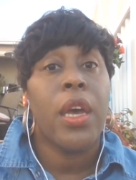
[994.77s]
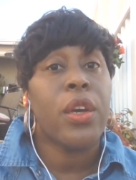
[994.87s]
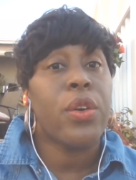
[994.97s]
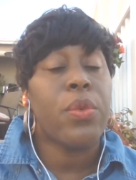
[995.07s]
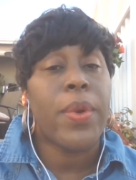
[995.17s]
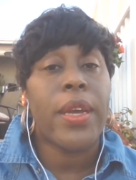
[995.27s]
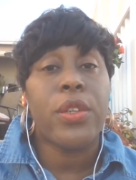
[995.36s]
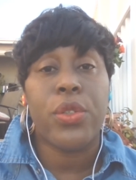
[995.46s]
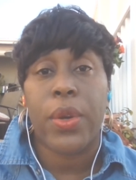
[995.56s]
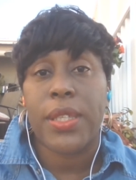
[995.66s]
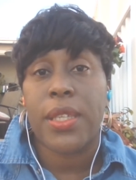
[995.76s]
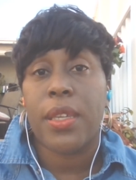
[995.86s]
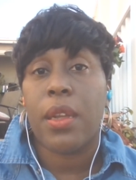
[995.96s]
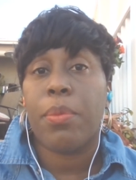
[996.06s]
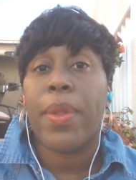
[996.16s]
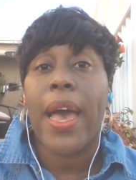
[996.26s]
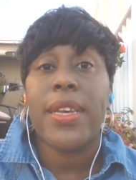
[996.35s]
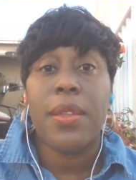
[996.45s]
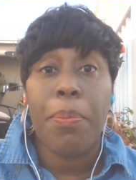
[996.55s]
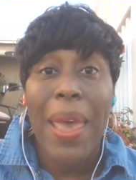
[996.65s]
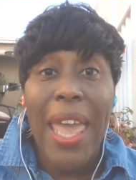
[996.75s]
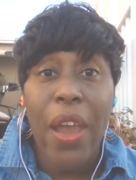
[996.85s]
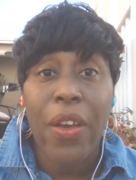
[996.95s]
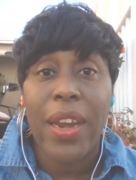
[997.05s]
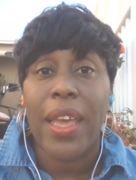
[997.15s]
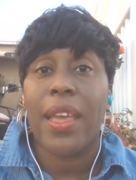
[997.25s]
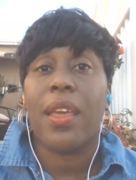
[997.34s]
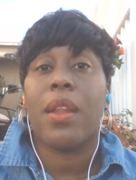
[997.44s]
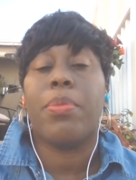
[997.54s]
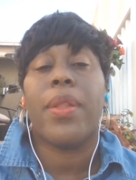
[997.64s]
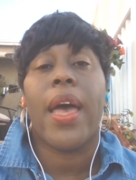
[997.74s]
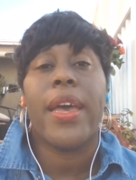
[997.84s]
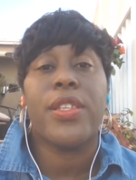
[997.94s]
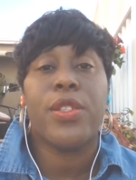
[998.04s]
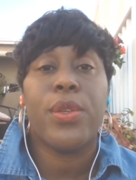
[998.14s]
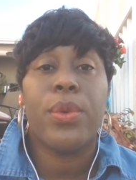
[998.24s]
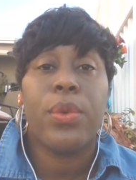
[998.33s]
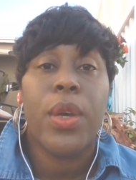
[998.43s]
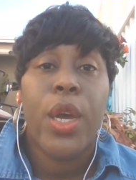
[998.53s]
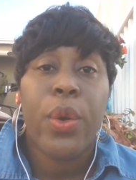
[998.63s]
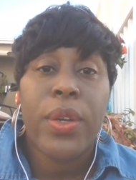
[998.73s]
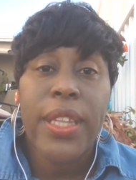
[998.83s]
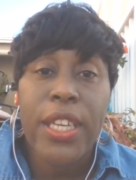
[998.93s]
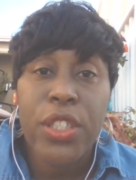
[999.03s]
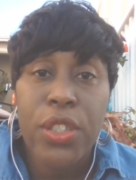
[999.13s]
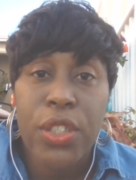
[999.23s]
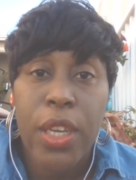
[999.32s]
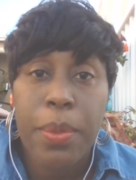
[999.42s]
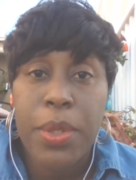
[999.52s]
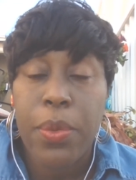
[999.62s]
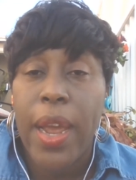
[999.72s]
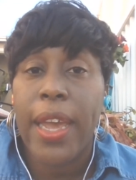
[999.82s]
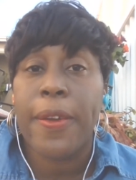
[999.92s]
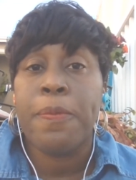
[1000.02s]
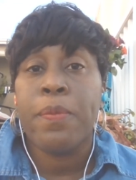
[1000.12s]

career choices, it applies to parenting, it applies to relationships, right?